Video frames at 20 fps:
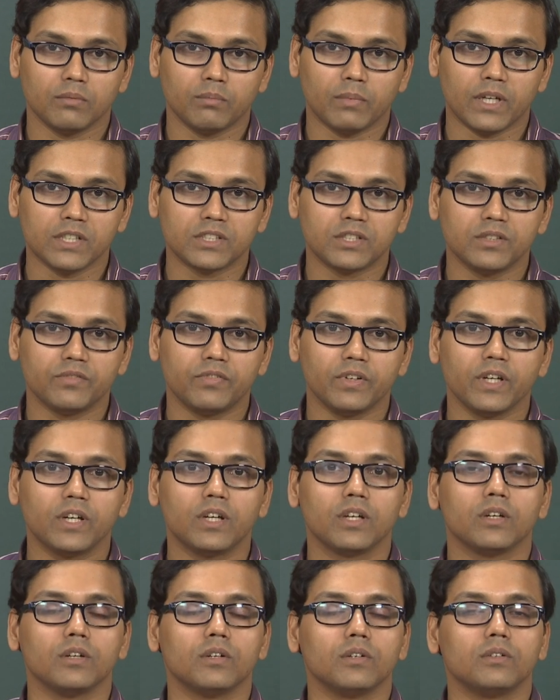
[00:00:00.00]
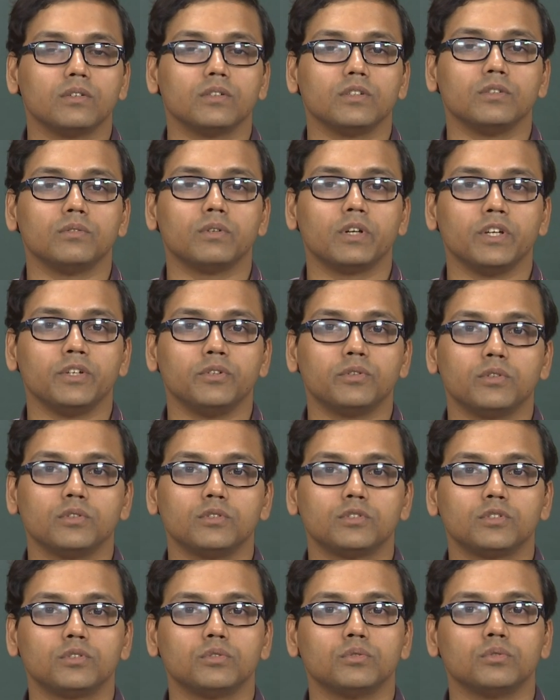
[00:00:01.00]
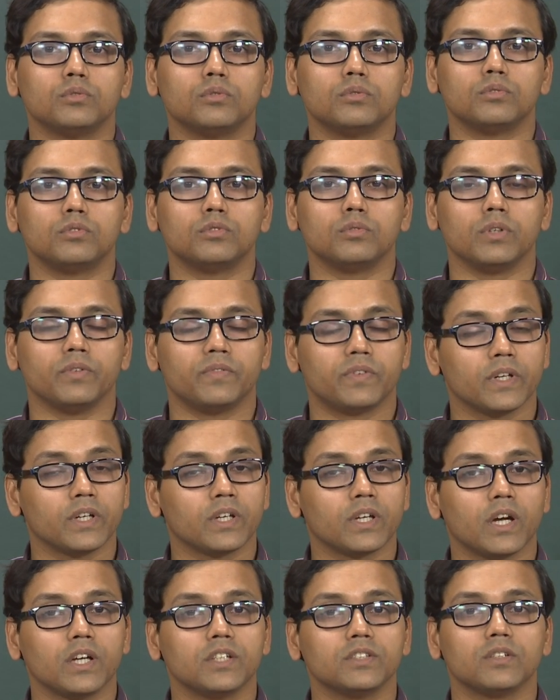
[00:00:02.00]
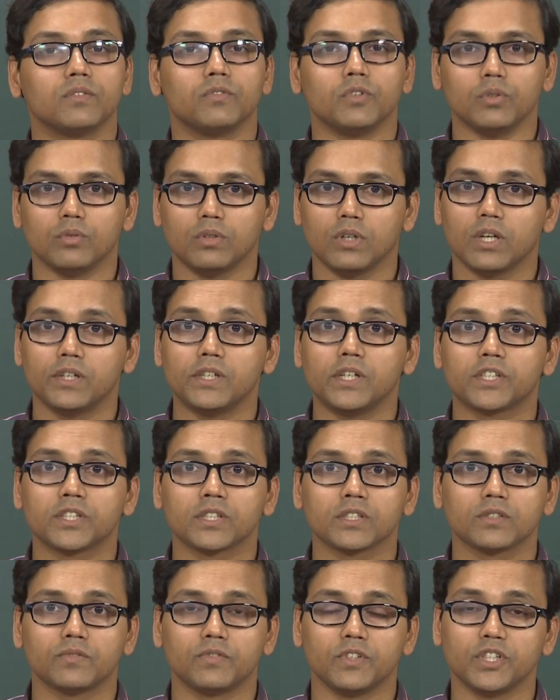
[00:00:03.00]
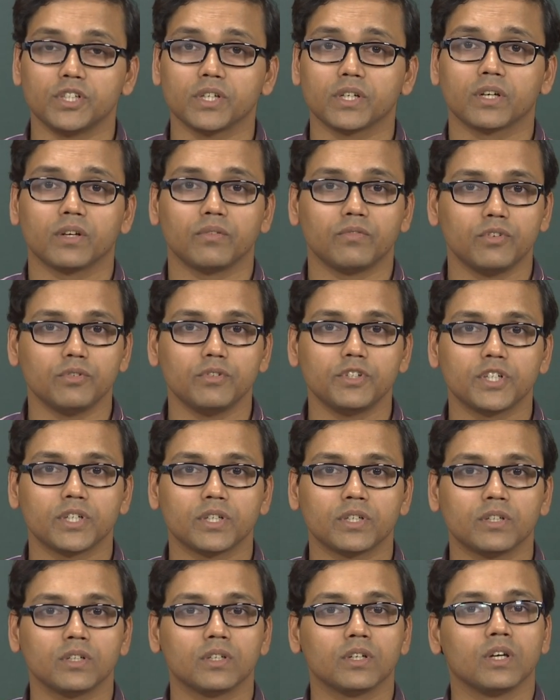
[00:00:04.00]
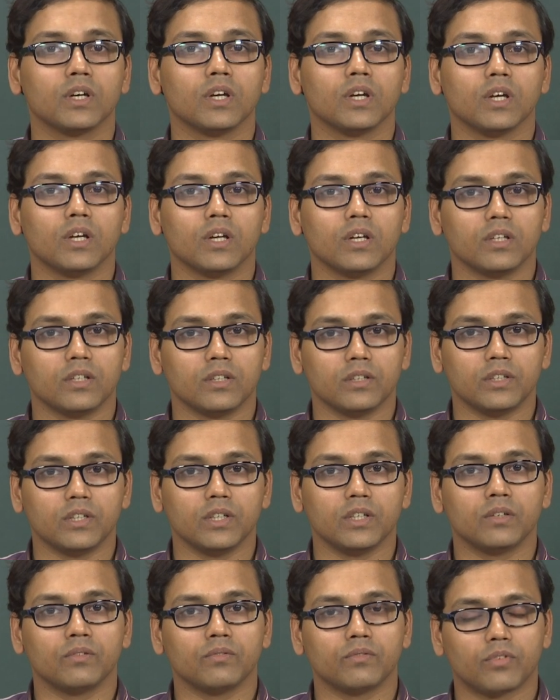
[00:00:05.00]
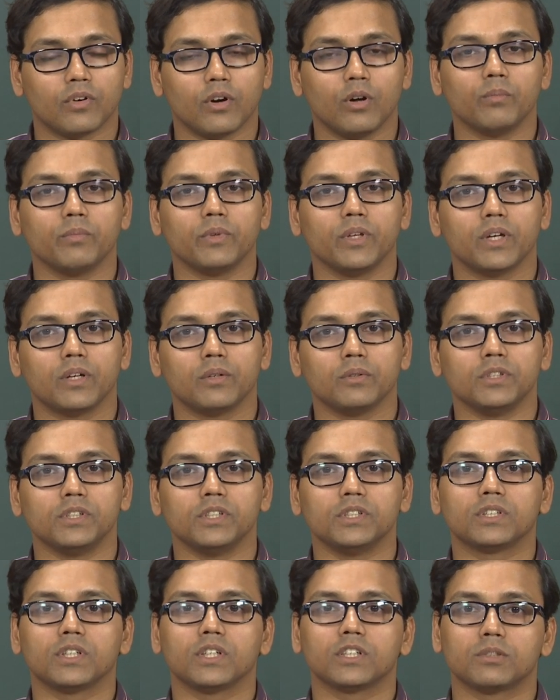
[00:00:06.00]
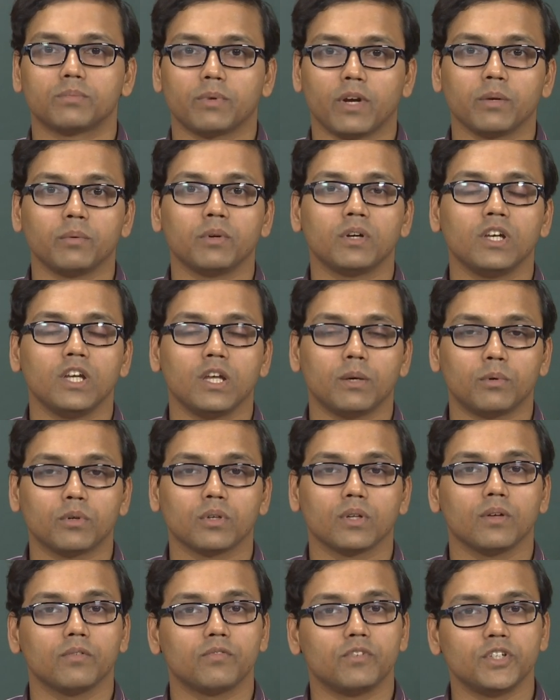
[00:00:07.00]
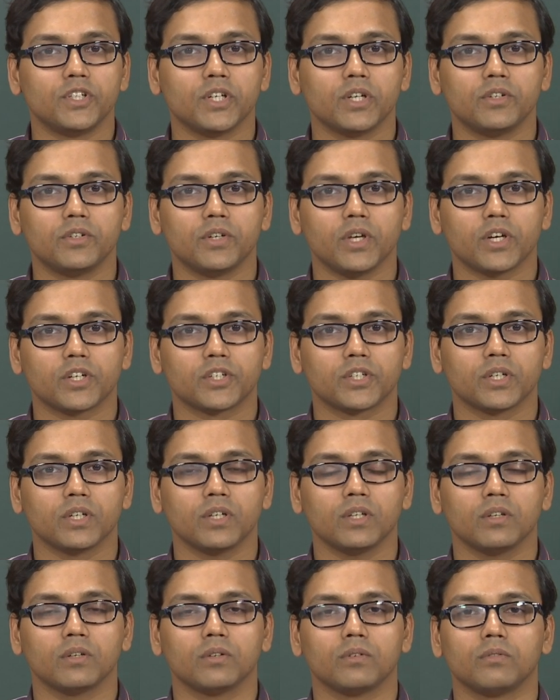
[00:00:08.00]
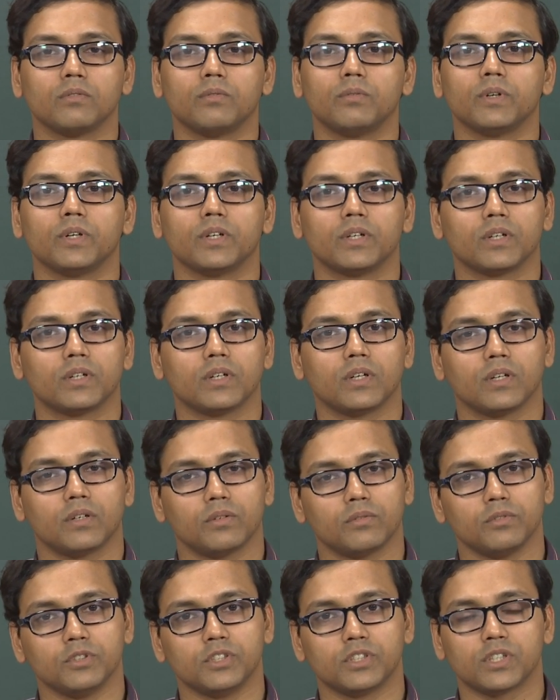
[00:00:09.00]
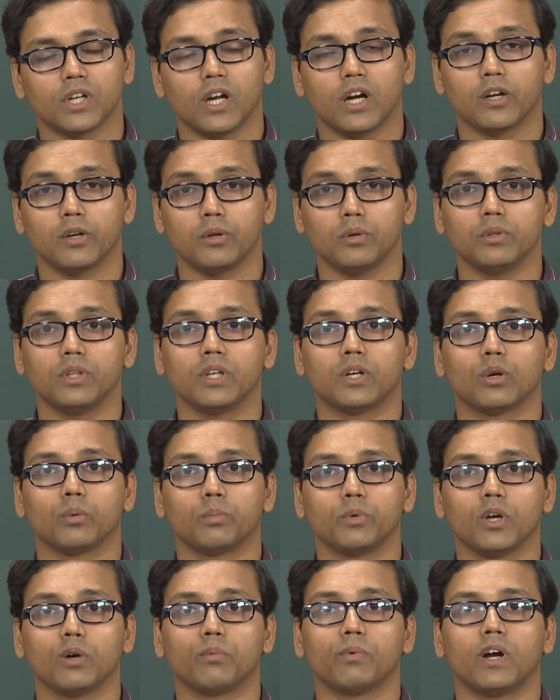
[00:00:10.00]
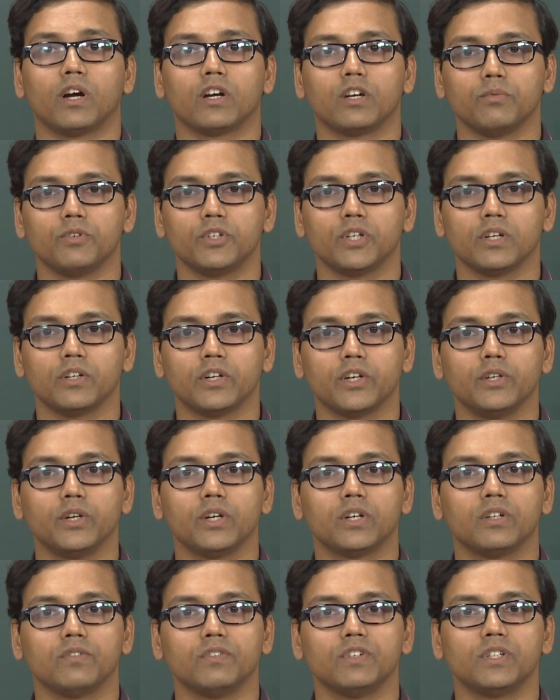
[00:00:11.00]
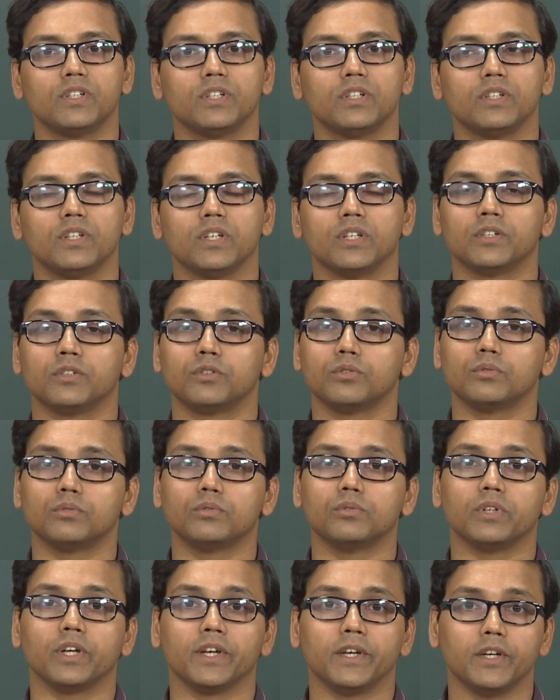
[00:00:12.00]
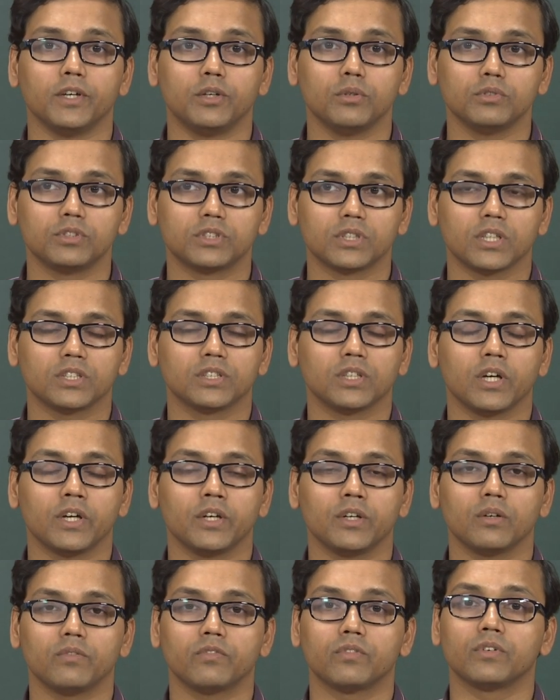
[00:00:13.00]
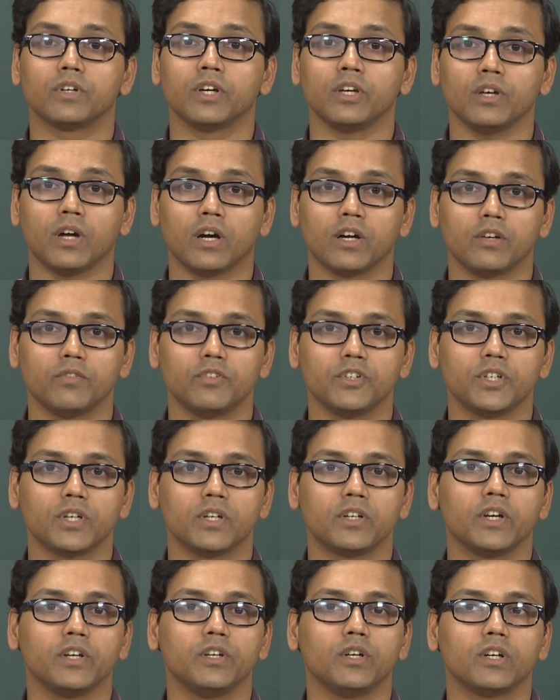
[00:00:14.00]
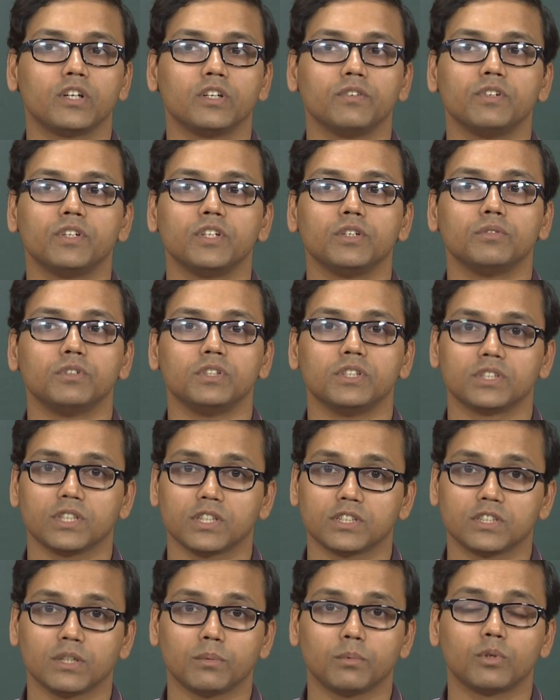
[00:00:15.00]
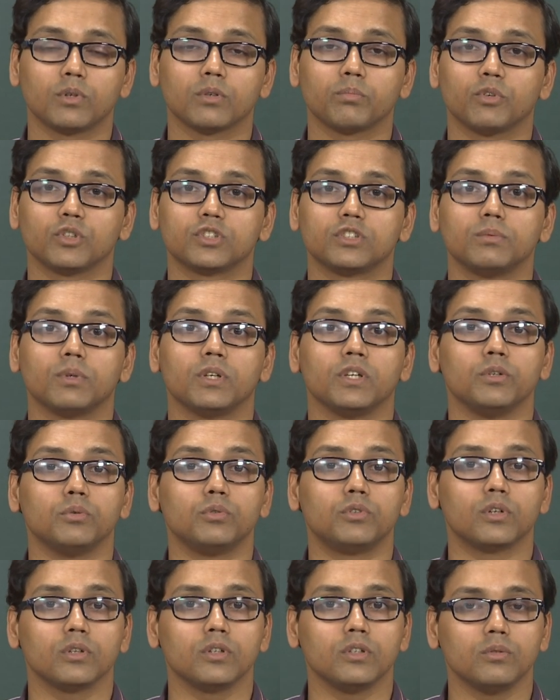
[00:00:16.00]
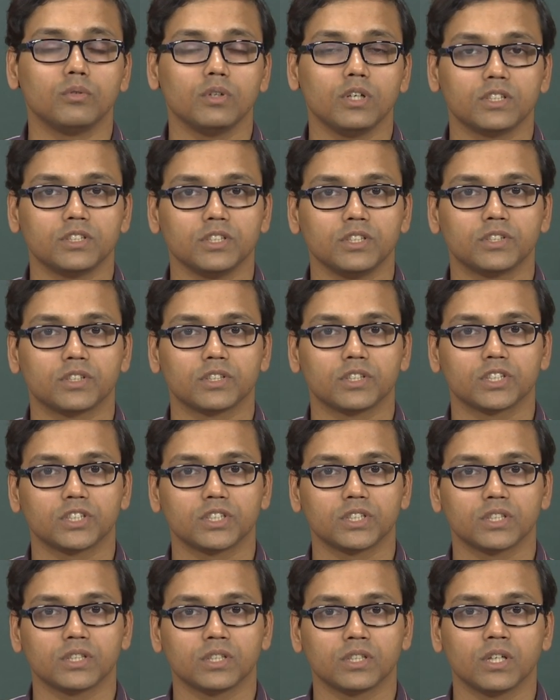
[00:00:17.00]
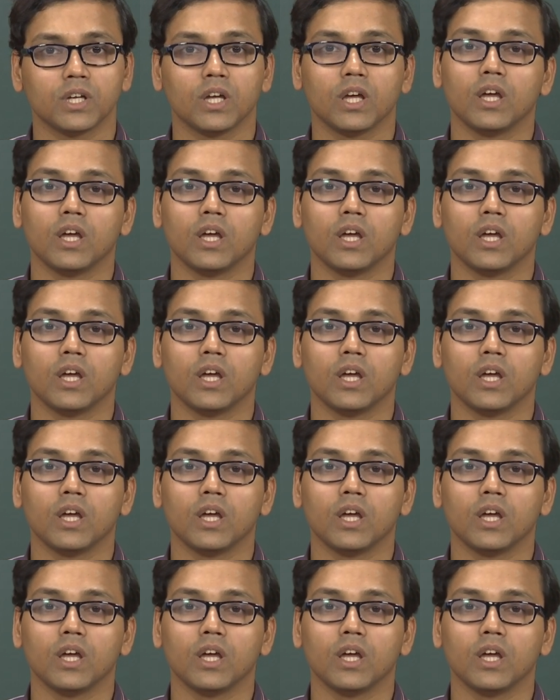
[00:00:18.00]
mass defect you were introduced to two different kinds of nuclear reactions fission and fusion then from there we discussed primarily about the fission reaction where uh, we started with the topic of artificial radioactivity then to induce such kind of radi artificial radioactivity we discussed about possible neutron nucleus interaction